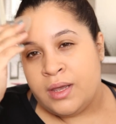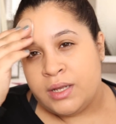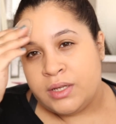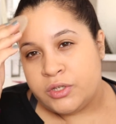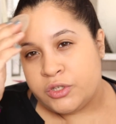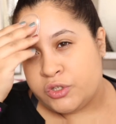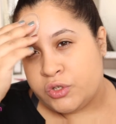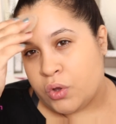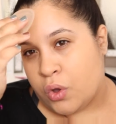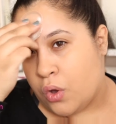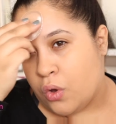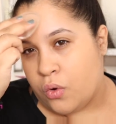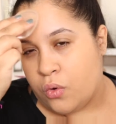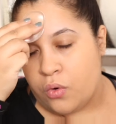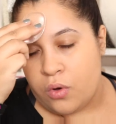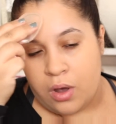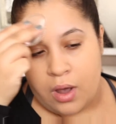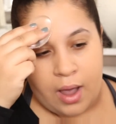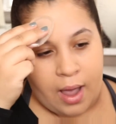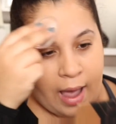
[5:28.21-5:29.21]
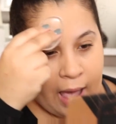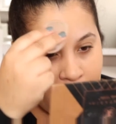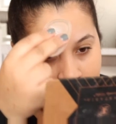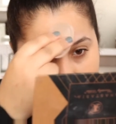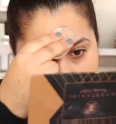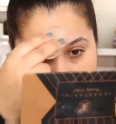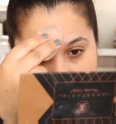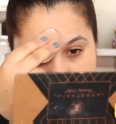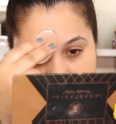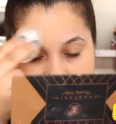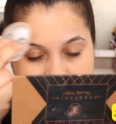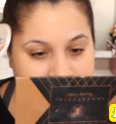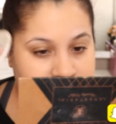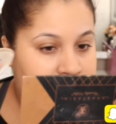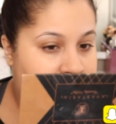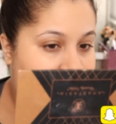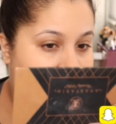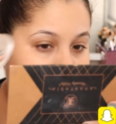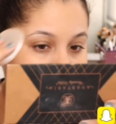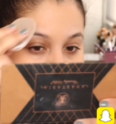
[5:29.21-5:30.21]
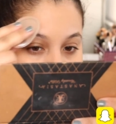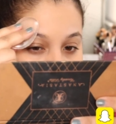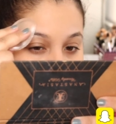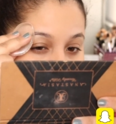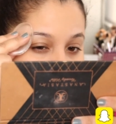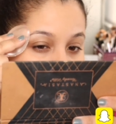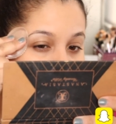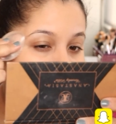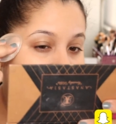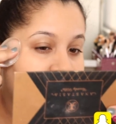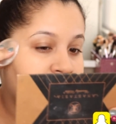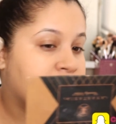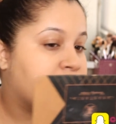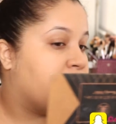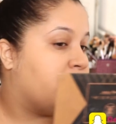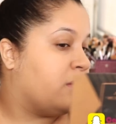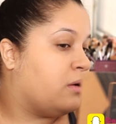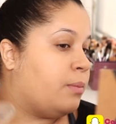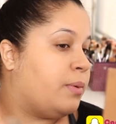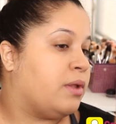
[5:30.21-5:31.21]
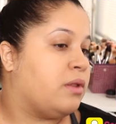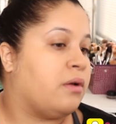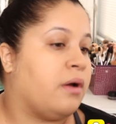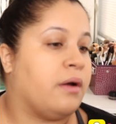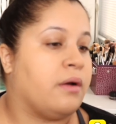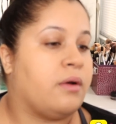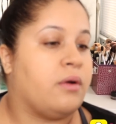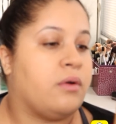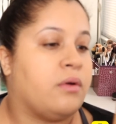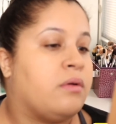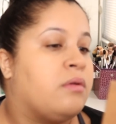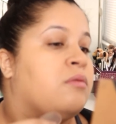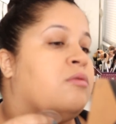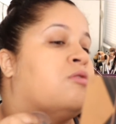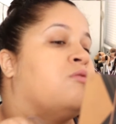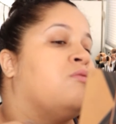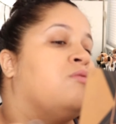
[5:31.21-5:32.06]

So I always have my foundation a little bit darker